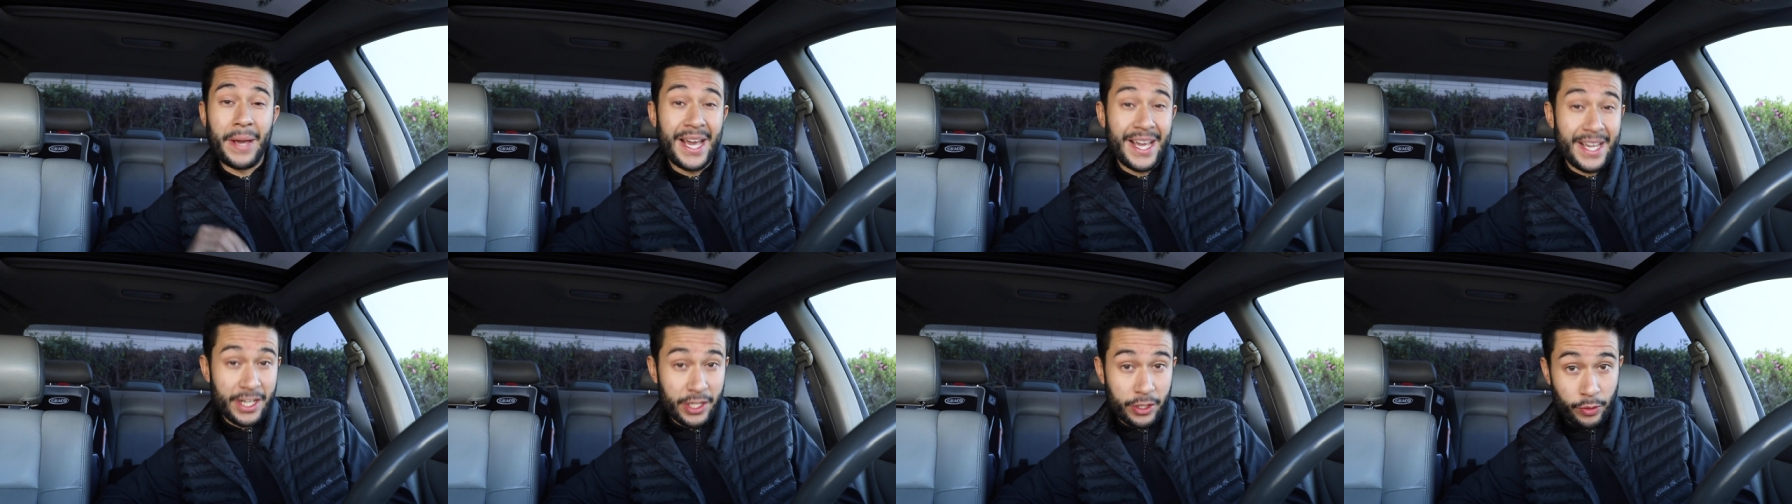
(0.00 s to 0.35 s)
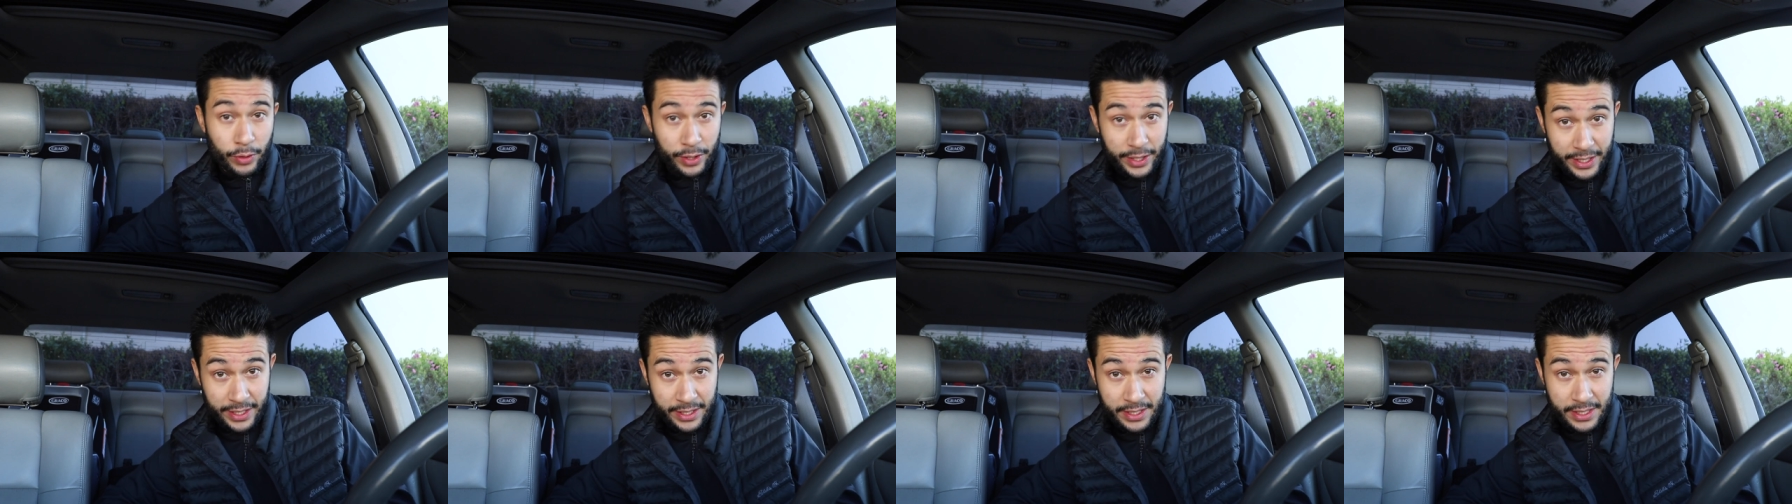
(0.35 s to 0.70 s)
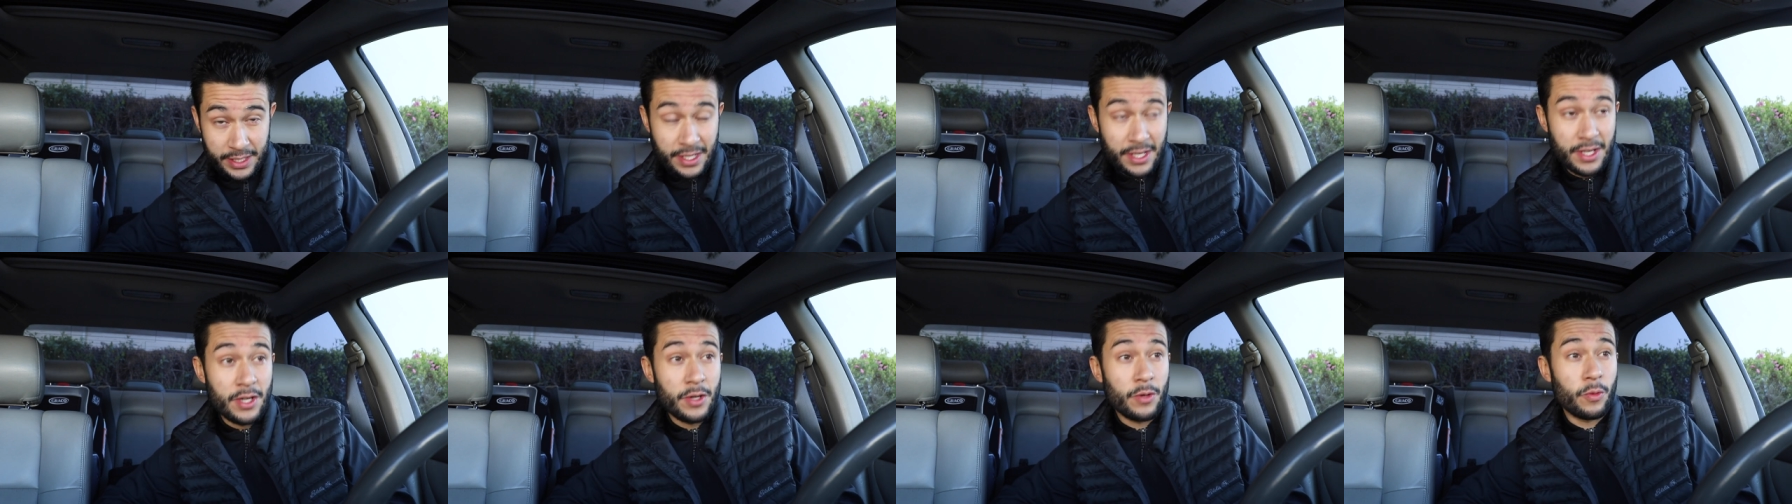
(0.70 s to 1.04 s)

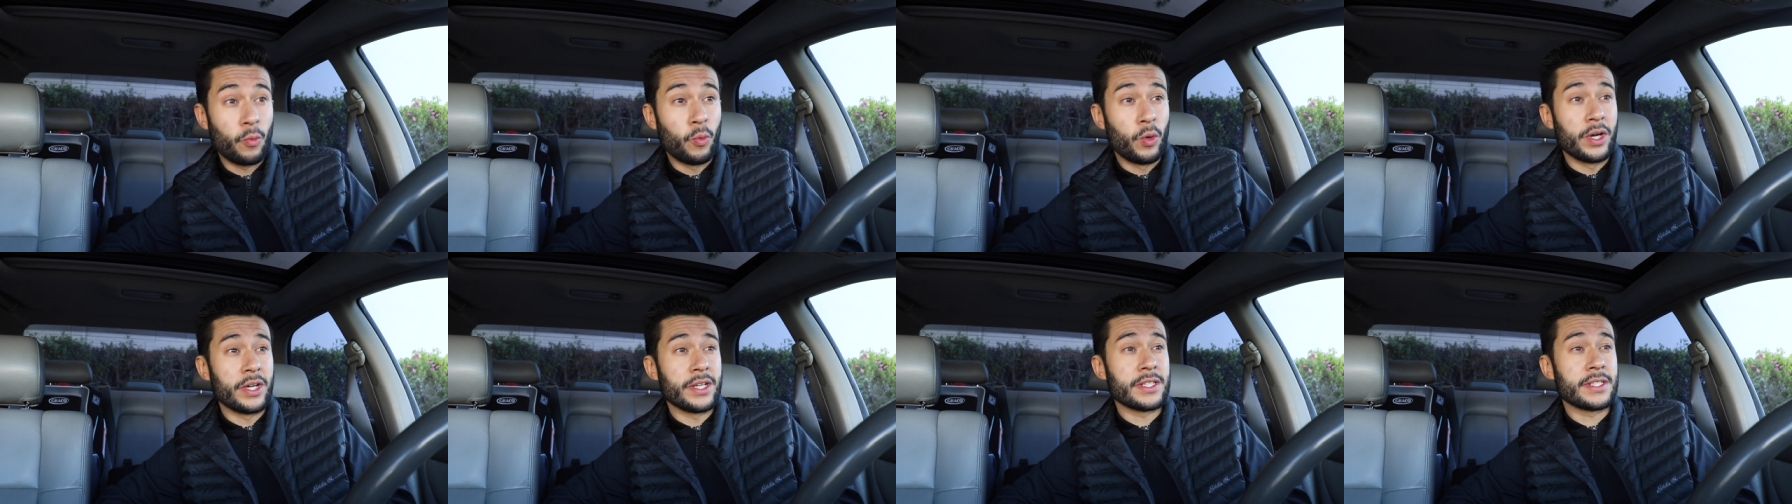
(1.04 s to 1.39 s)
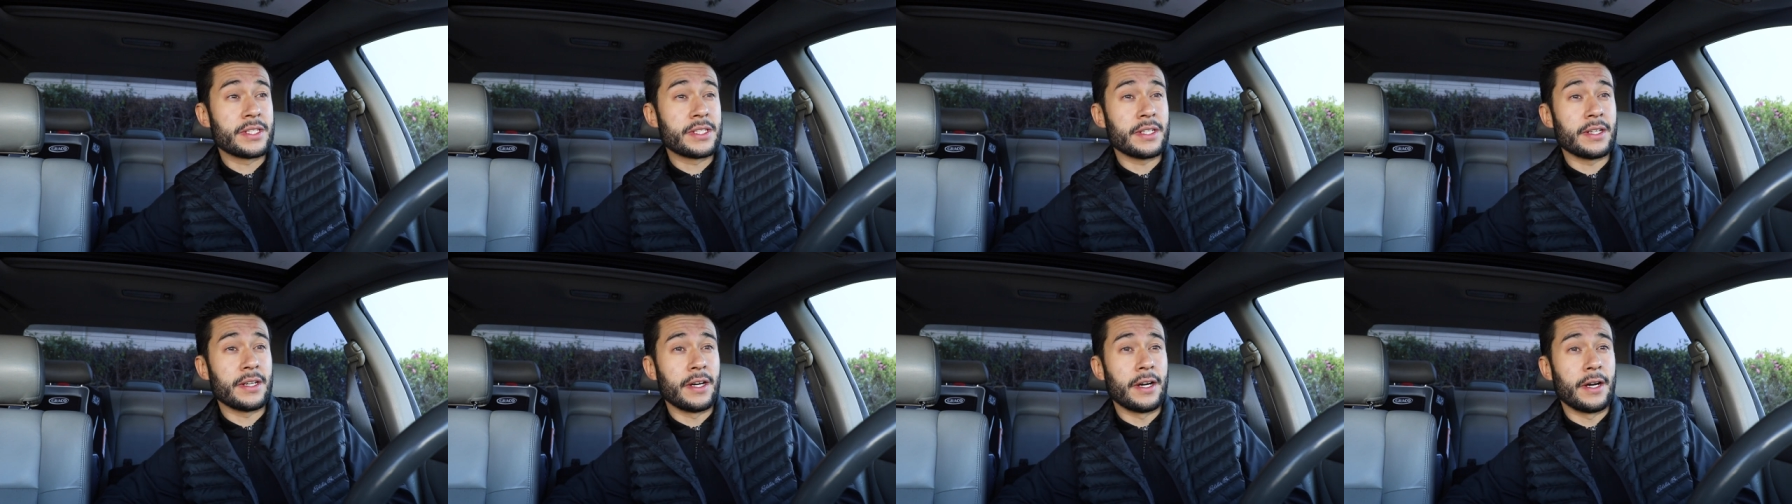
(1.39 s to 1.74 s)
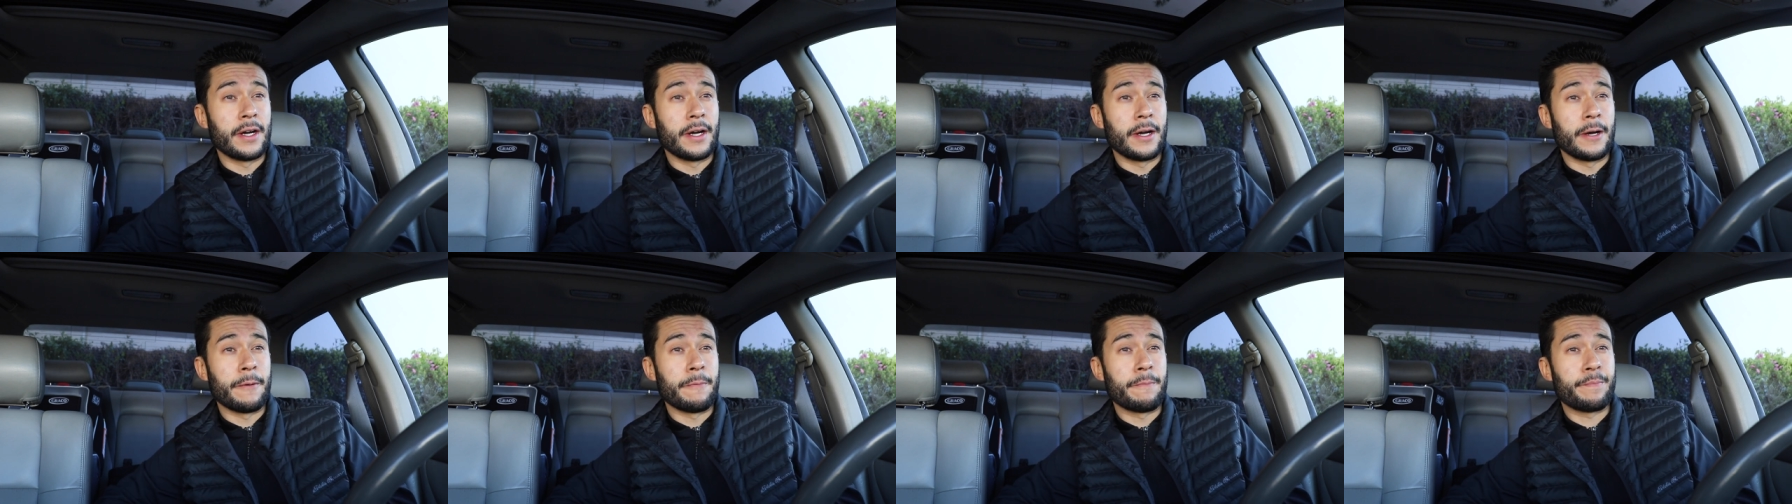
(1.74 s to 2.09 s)
pancreas was
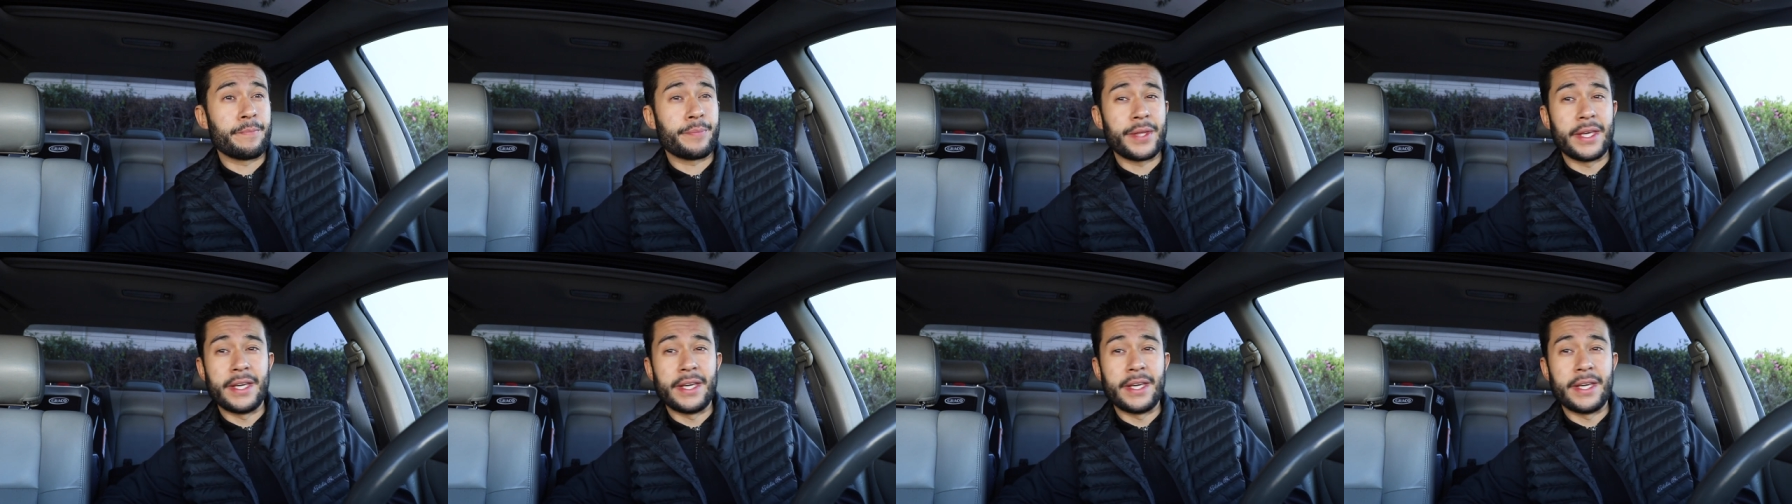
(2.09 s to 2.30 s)
uh,